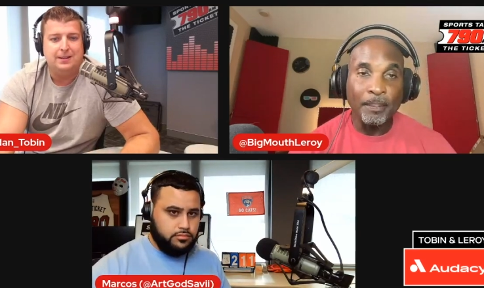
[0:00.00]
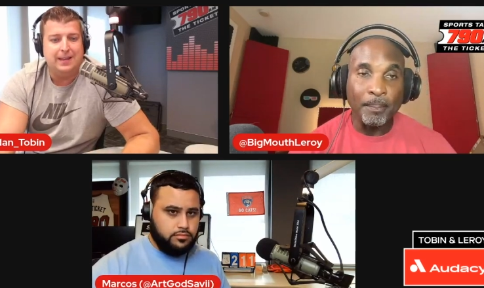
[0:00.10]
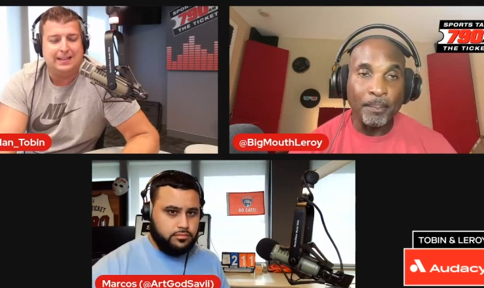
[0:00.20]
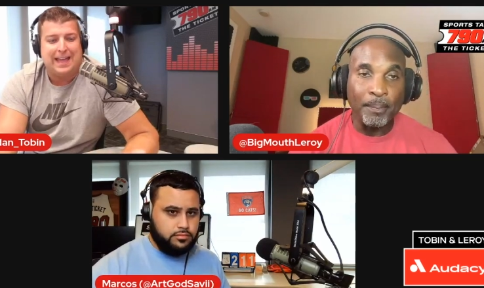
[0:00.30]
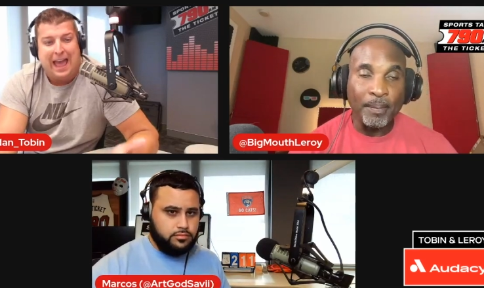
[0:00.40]

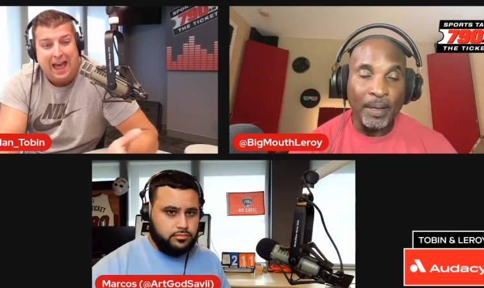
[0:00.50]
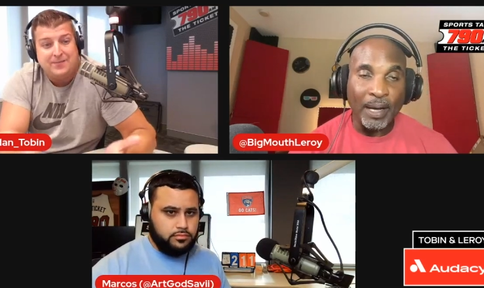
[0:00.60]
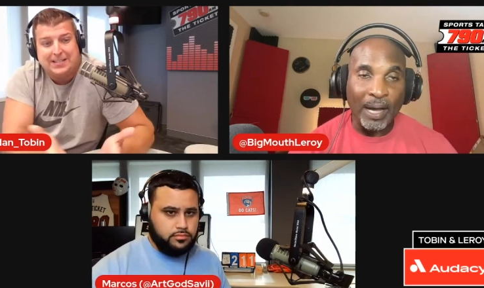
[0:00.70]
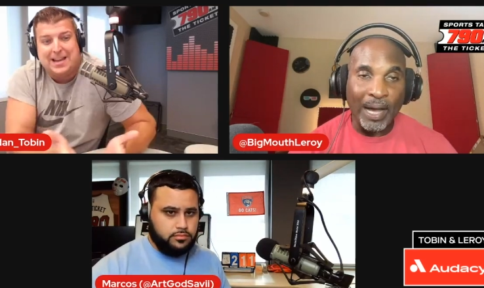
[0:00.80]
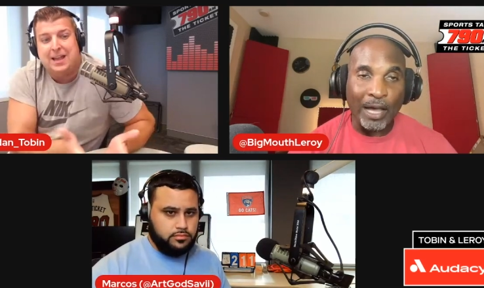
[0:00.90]
Speaker 1: Like
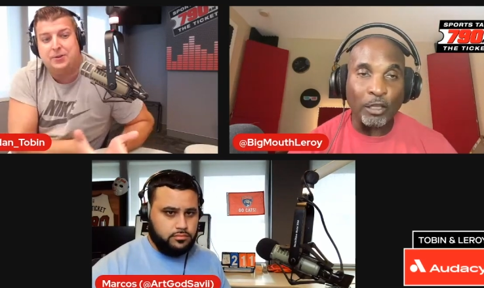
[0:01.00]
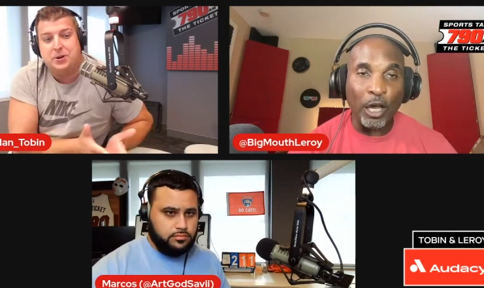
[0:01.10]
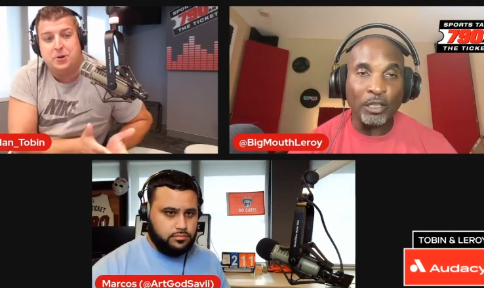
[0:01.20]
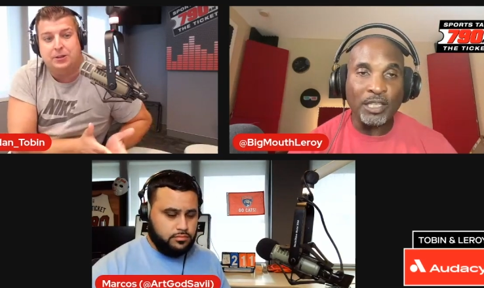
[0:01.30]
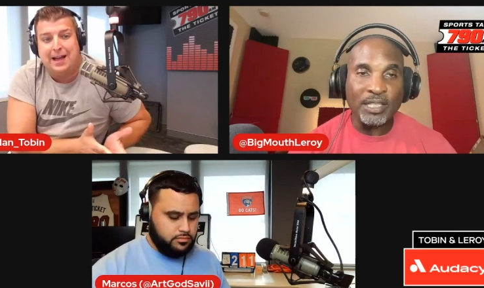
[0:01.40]
having how Tyler
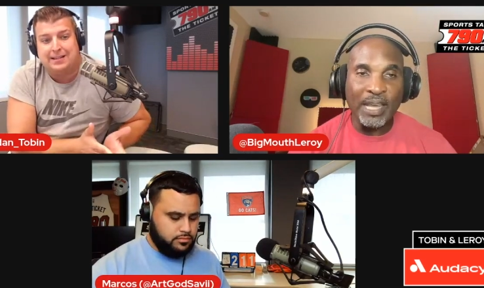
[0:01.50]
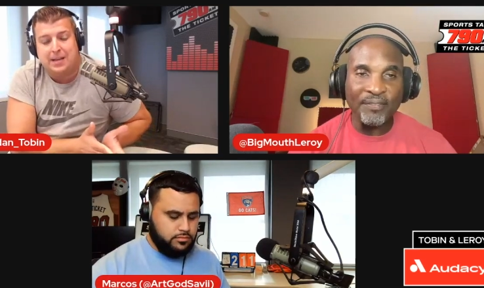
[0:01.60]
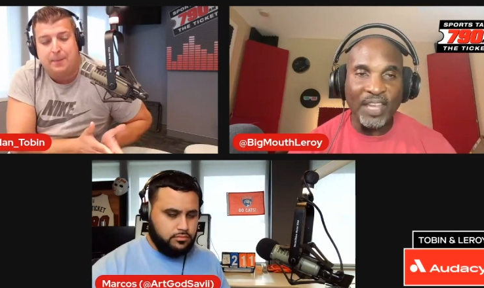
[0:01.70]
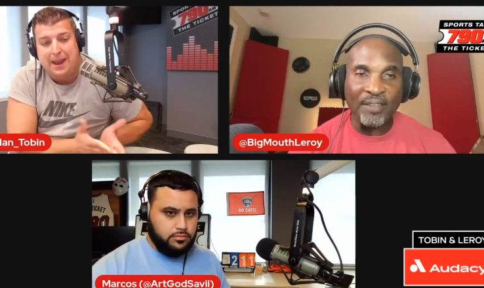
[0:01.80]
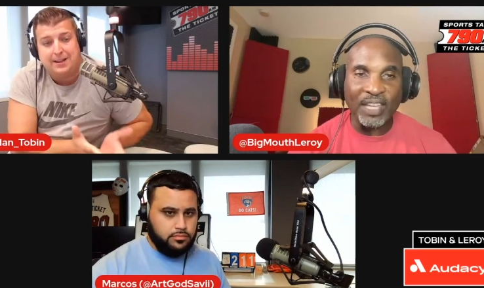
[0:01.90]
long Herro does he have
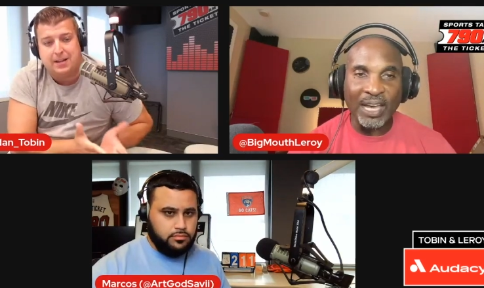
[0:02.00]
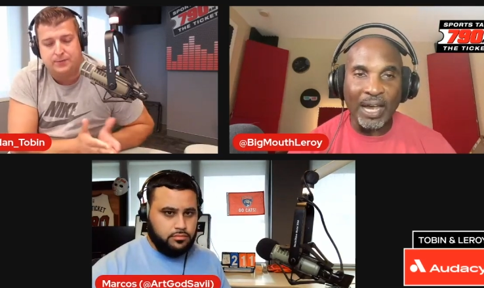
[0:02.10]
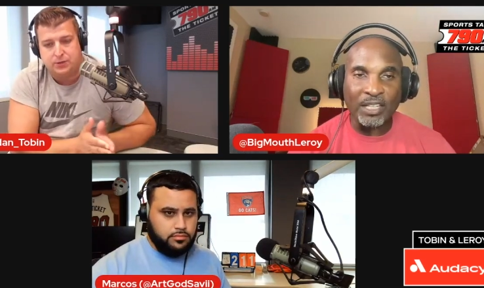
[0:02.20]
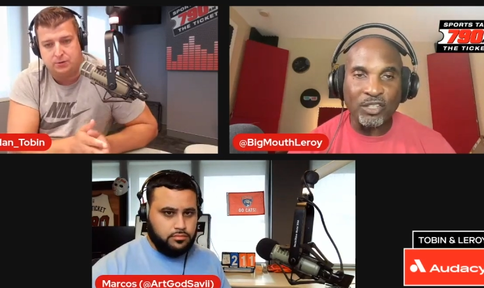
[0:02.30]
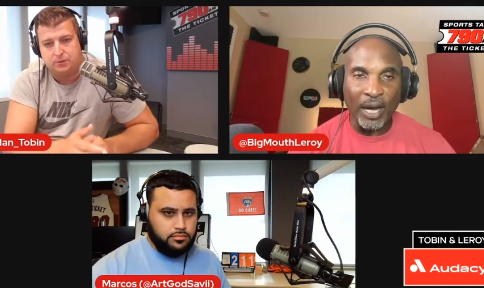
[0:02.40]
to have the
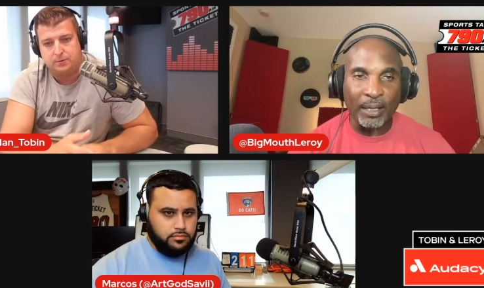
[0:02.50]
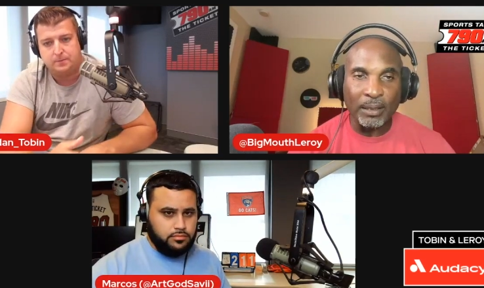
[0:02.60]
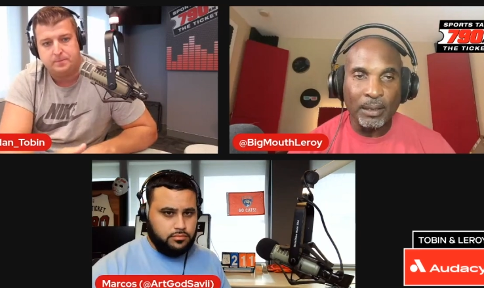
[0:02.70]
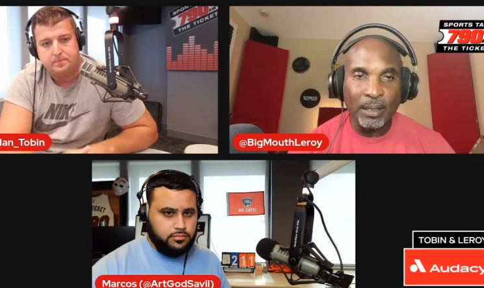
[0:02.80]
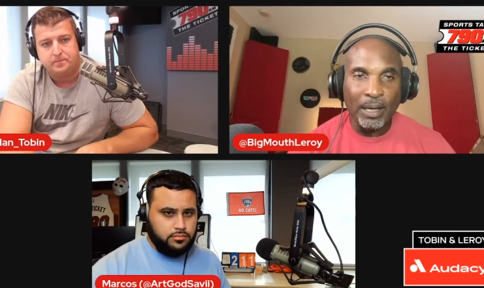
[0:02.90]
contract? Him.
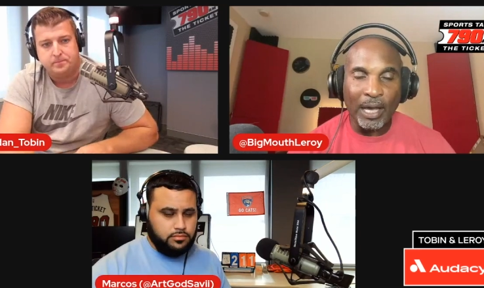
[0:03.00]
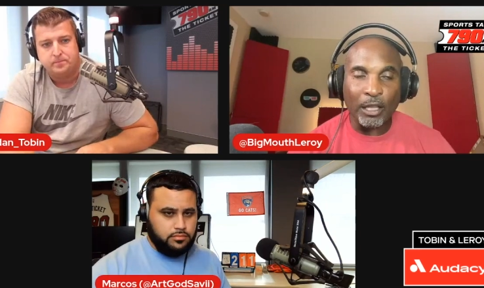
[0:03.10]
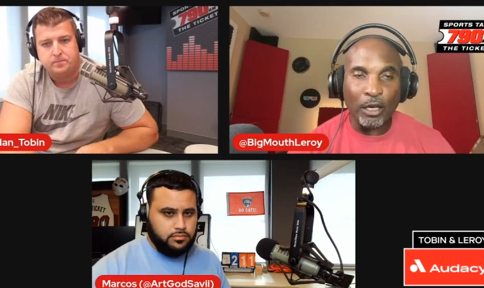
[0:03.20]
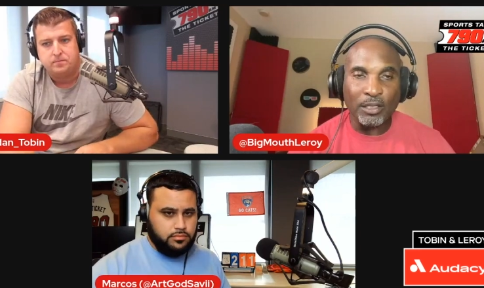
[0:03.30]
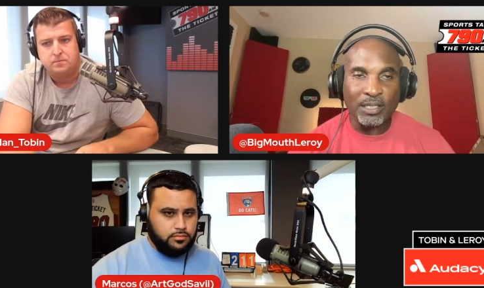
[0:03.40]
Speaker 2: How
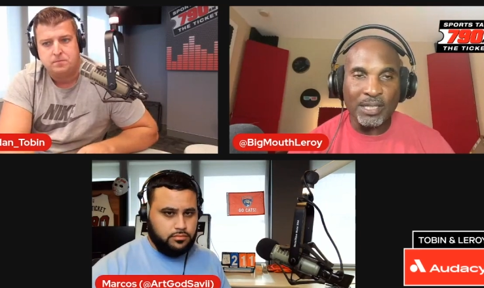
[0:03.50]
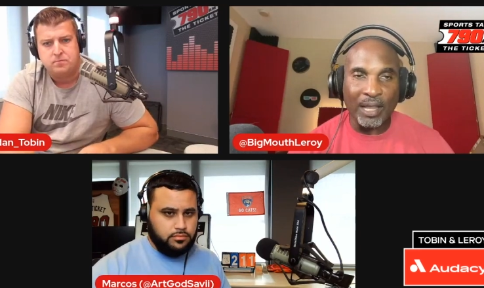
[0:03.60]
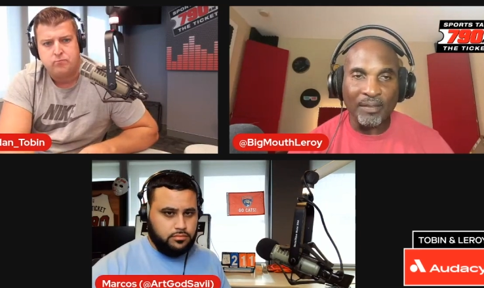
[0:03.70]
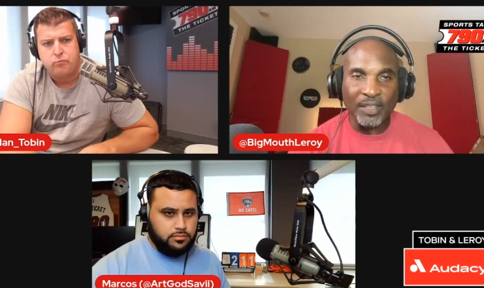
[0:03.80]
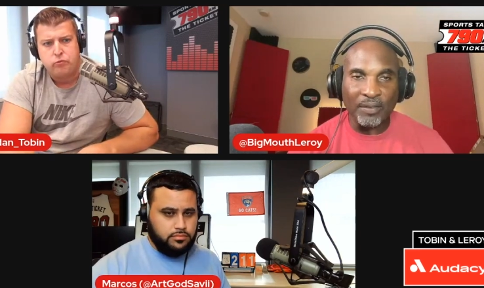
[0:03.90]
long does Tyler
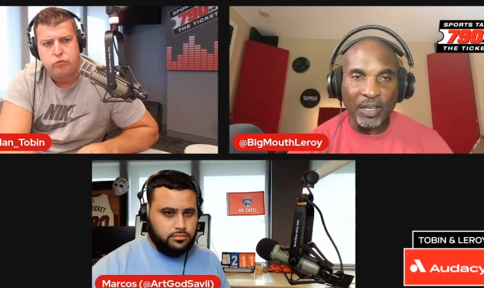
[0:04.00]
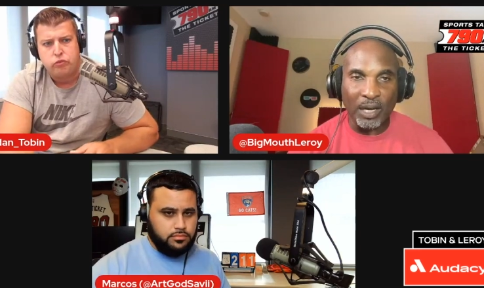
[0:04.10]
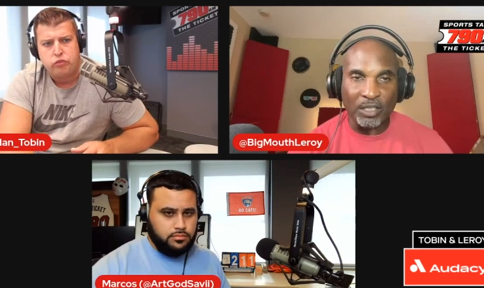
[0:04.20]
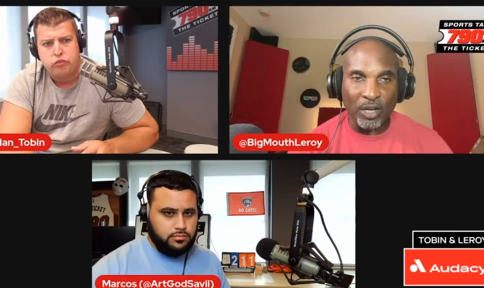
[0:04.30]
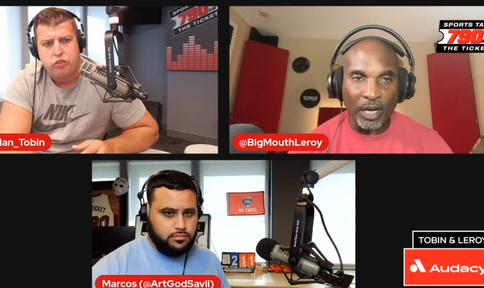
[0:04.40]
have to have a
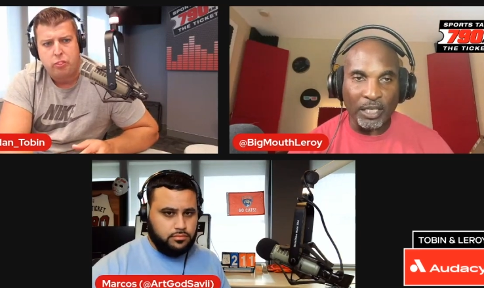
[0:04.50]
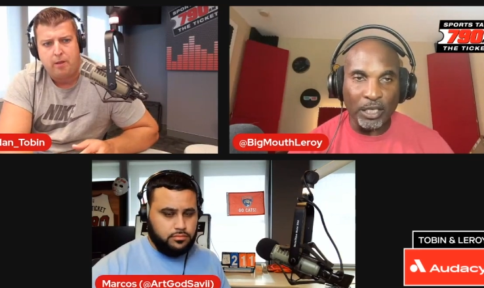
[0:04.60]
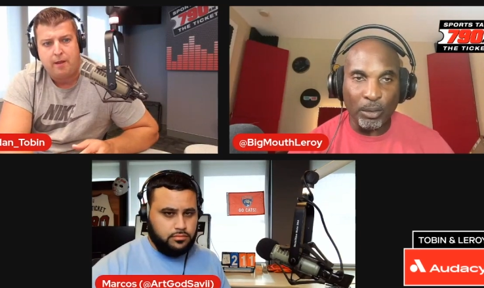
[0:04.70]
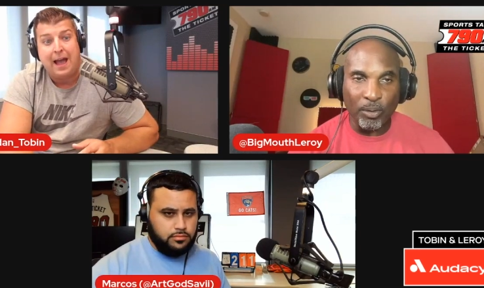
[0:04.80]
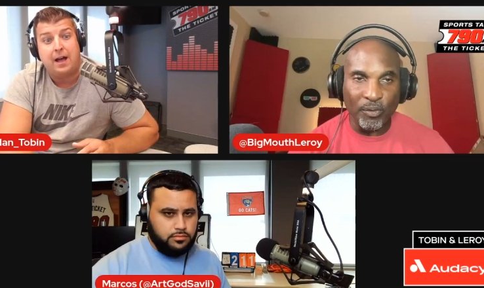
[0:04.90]
contract? A
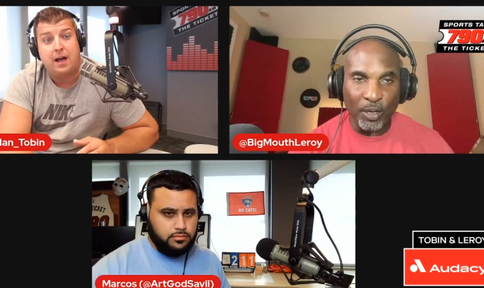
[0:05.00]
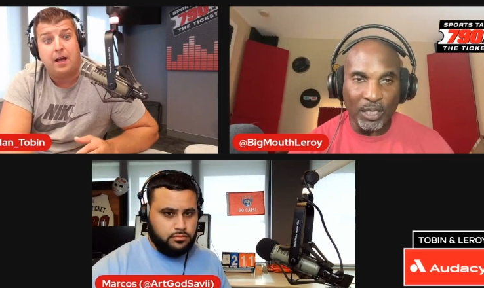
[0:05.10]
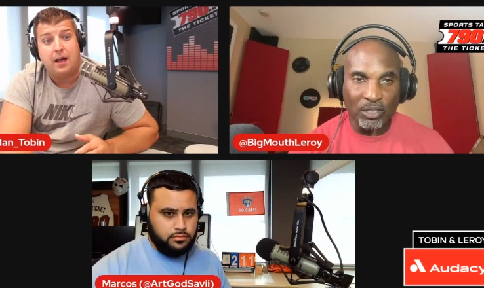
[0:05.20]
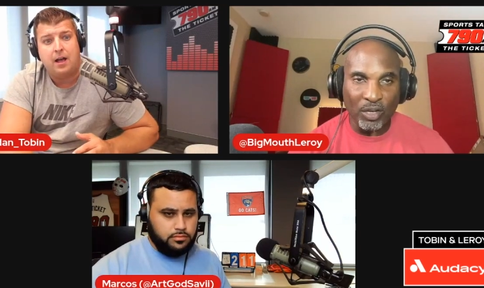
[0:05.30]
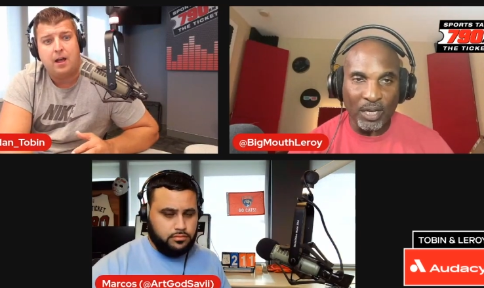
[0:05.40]
year before they could
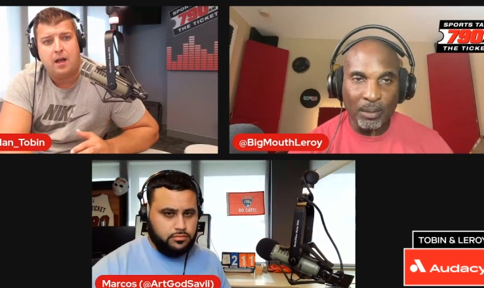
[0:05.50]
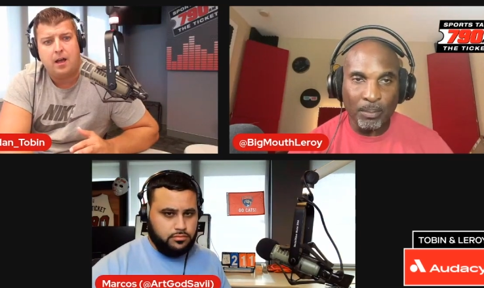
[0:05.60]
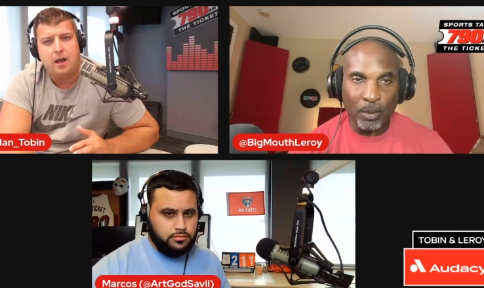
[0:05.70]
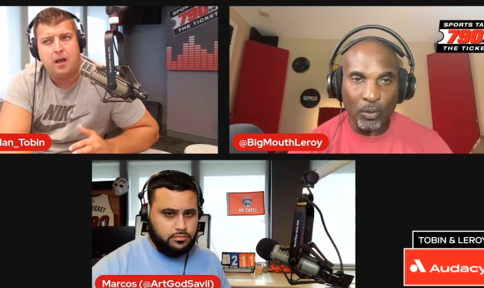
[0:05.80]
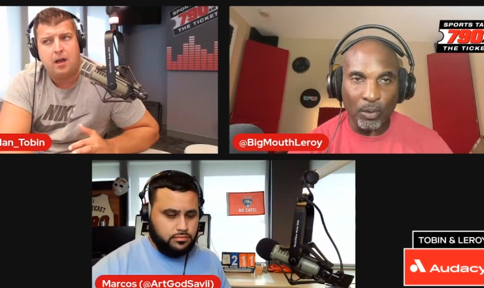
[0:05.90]
trade him,
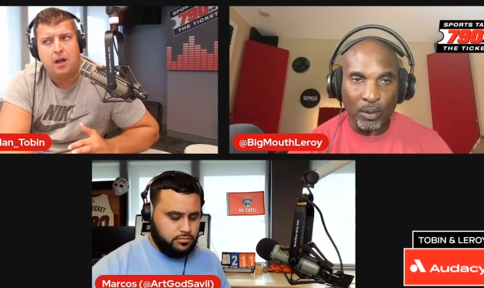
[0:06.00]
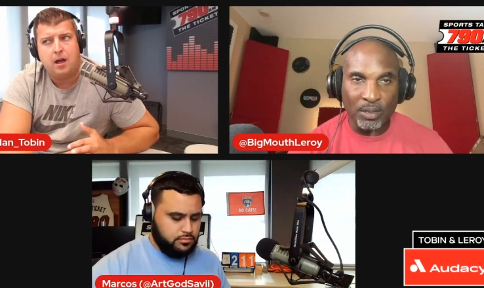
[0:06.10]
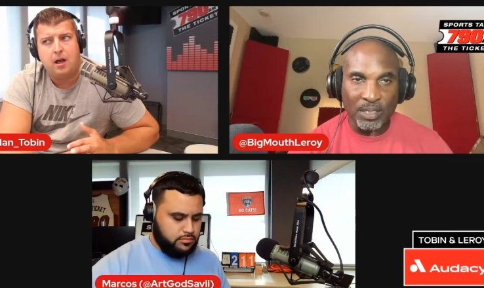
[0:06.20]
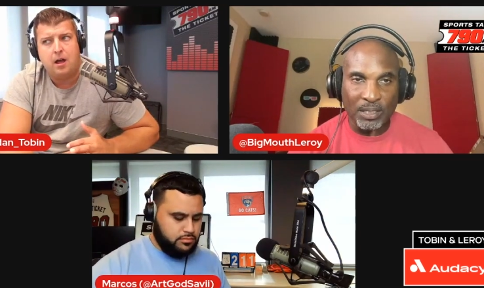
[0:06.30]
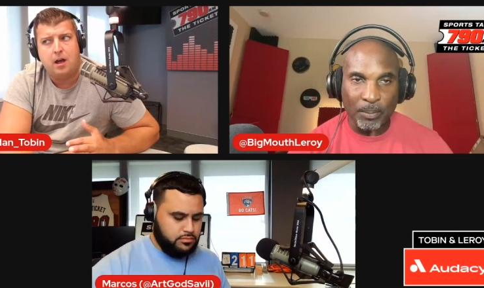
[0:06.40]
or six